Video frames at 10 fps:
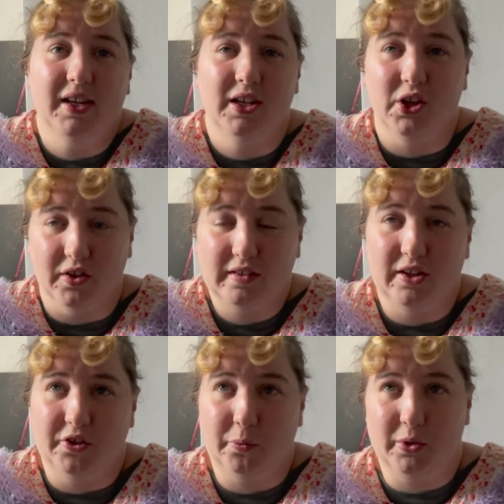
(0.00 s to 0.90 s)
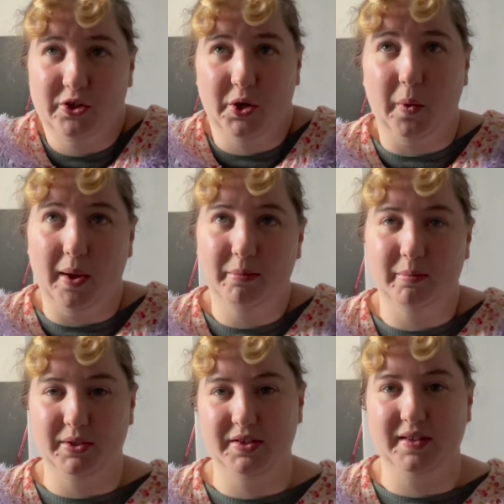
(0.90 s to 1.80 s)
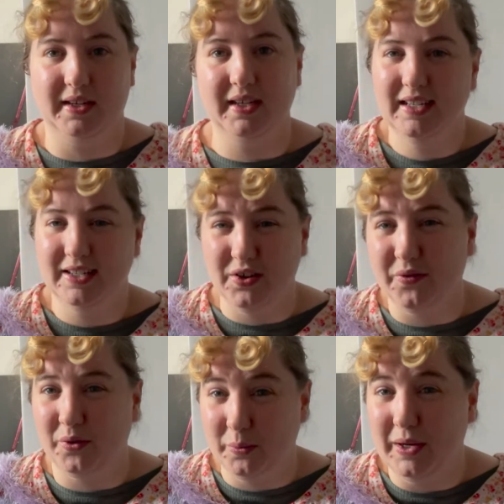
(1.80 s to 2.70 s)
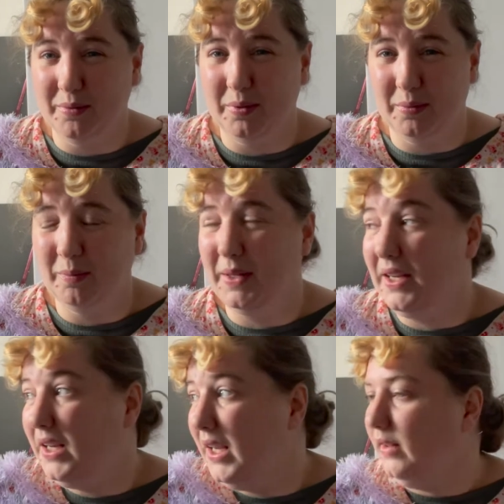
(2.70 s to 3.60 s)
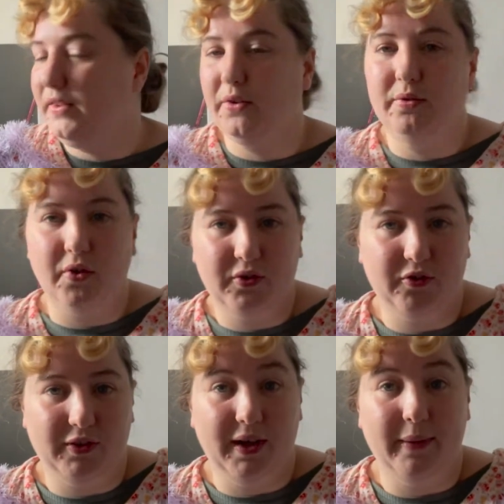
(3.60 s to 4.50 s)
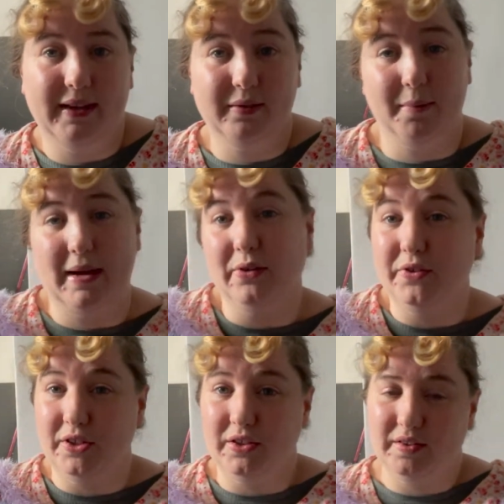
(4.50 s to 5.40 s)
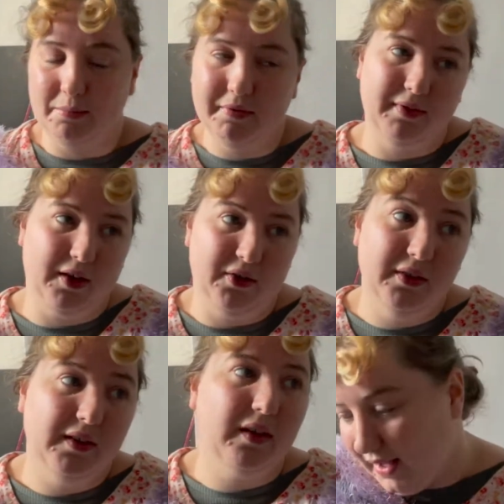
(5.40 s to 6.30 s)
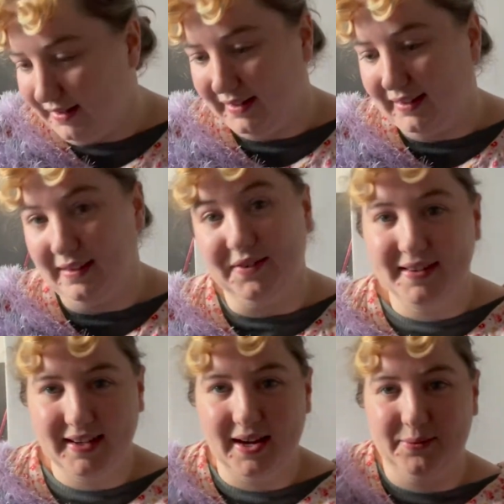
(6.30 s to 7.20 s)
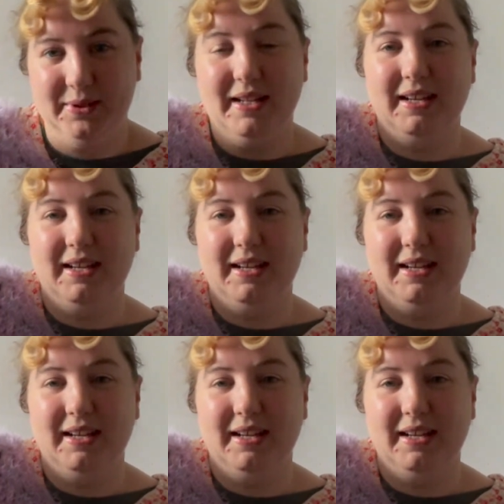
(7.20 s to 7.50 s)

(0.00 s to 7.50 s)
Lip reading: lost clothes will show up, but just like not for a while probably. So those are on their way, so I might also use some of those. I think that's everything. I will,